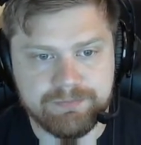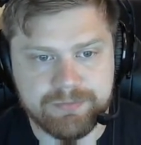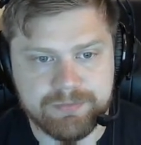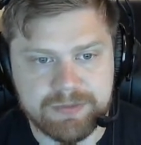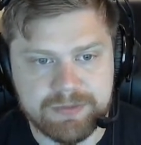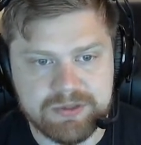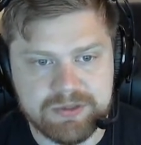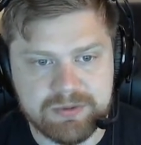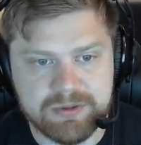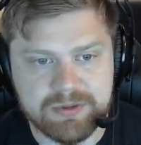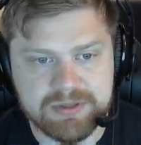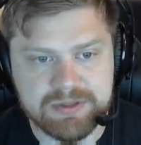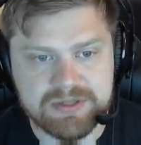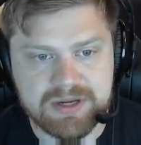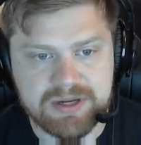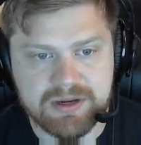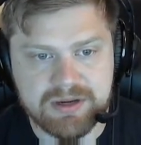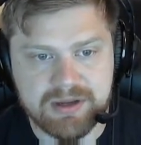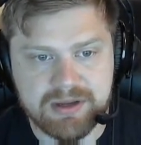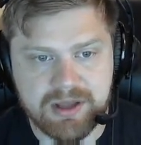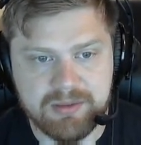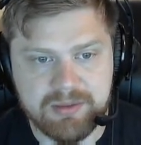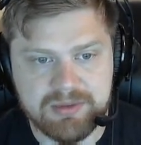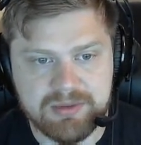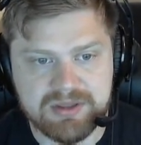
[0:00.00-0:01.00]
Well, it's not
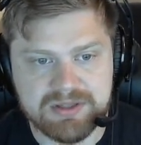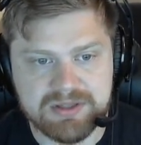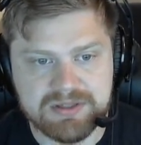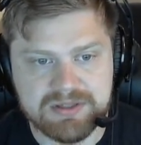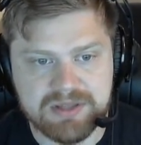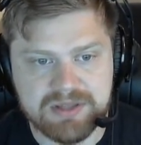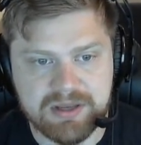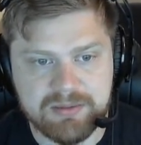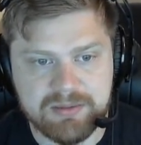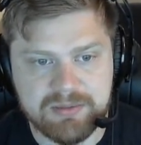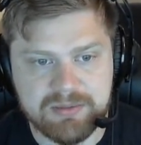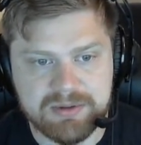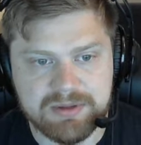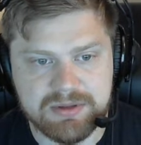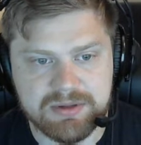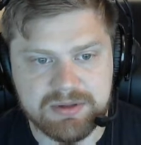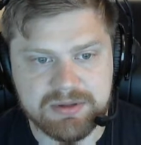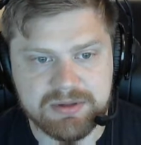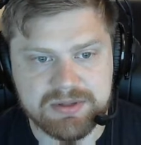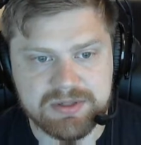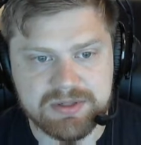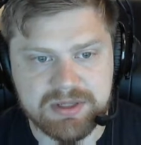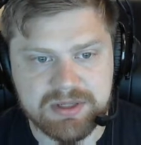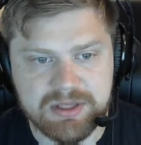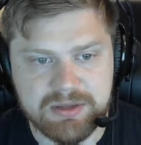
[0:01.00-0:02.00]
comment this time, but
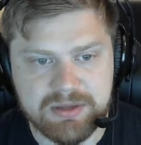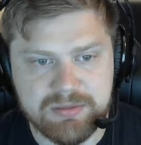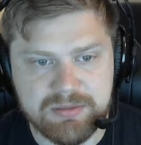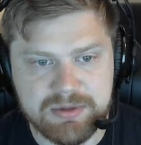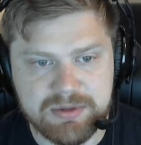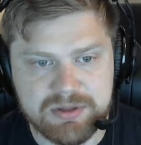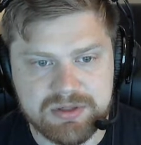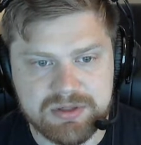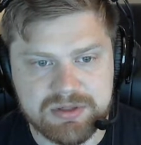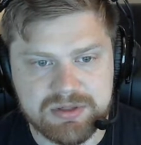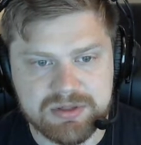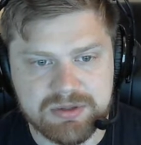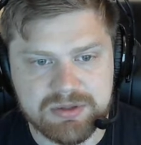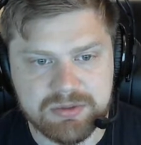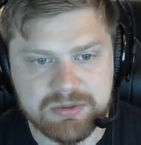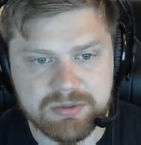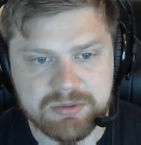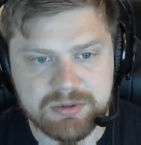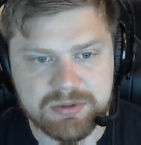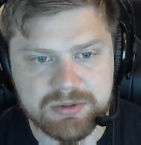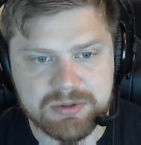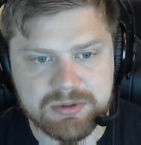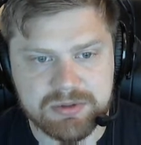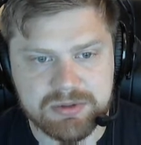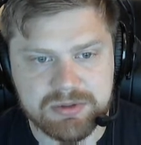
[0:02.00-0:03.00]
there's an image
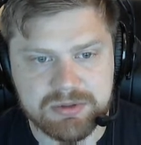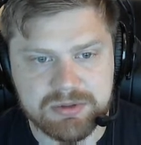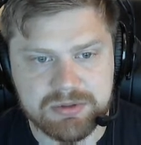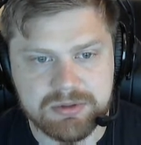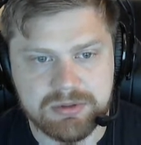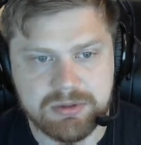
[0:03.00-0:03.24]
source.